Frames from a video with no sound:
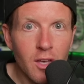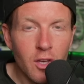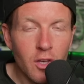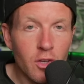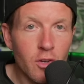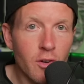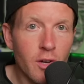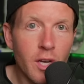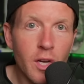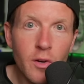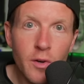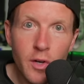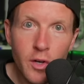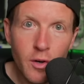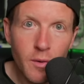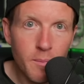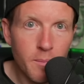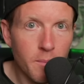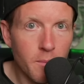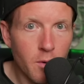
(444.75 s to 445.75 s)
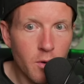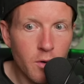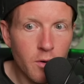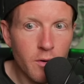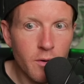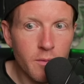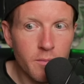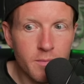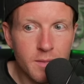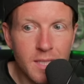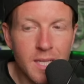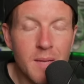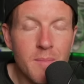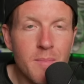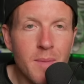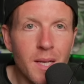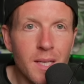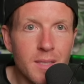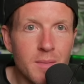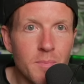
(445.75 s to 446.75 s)
you're hearing her her
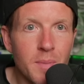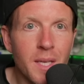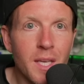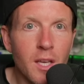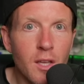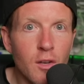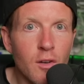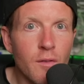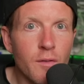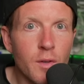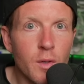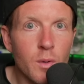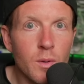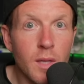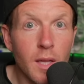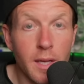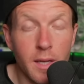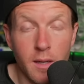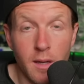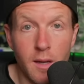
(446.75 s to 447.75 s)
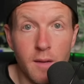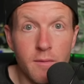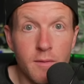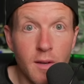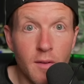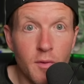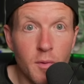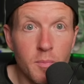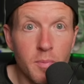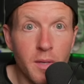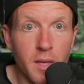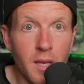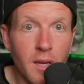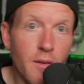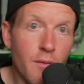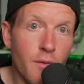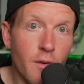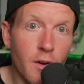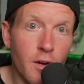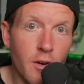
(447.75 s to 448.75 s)
teammates being interviewed like, I've never played in
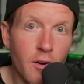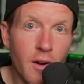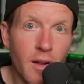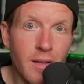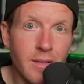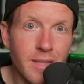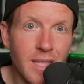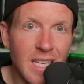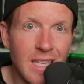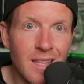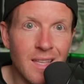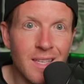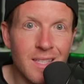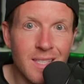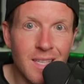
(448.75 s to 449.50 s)
front of crowds like this.